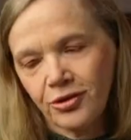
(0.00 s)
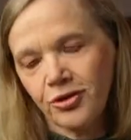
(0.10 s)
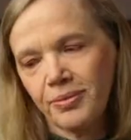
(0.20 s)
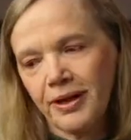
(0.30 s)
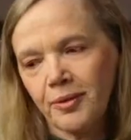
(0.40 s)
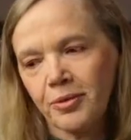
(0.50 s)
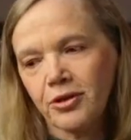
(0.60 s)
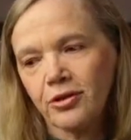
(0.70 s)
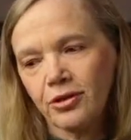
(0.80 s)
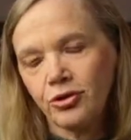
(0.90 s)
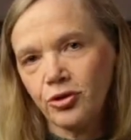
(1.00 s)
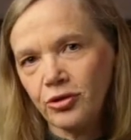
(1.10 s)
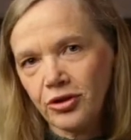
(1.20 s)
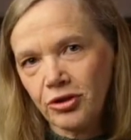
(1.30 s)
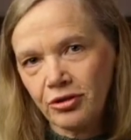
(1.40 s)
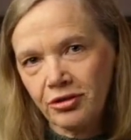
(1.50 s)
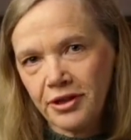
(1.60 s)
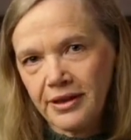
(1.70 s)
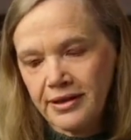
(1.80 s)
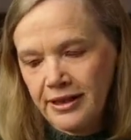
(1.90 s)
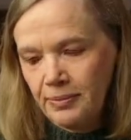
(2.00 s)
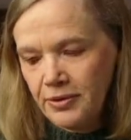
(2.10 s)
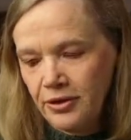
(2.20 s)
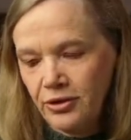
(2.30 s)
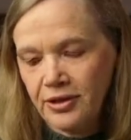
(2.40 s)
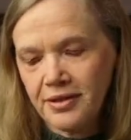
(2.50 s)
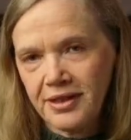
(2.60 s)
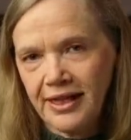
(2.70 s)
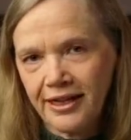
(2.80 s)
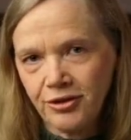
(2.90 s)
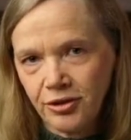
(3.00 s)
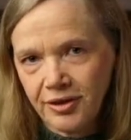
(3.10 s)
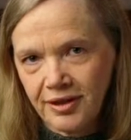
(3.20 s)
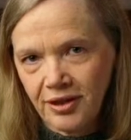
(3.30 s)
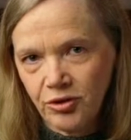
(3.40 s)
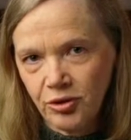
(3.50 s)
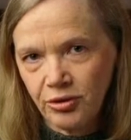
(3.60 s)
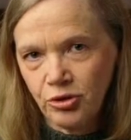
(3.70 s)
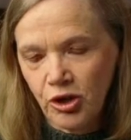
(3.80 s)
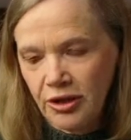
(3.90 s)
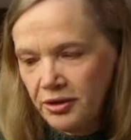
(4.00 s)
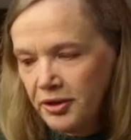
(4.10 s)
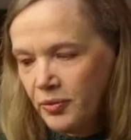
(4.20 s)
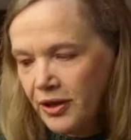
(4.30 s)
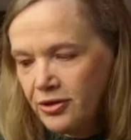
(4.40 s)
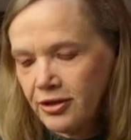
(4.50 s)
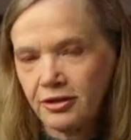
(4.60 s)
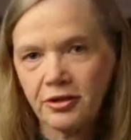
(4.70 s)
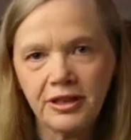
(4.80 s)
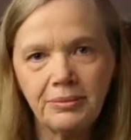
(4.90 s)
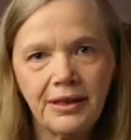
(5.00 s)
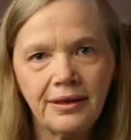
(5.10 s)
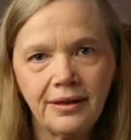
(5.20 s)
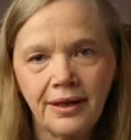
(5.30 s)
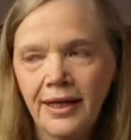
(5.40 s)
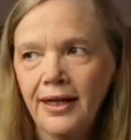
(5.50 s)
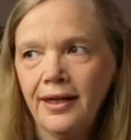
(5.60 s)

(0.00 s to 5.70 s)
to be able to go and do the starting steps so you can see how to assess your own child and where to slot them in.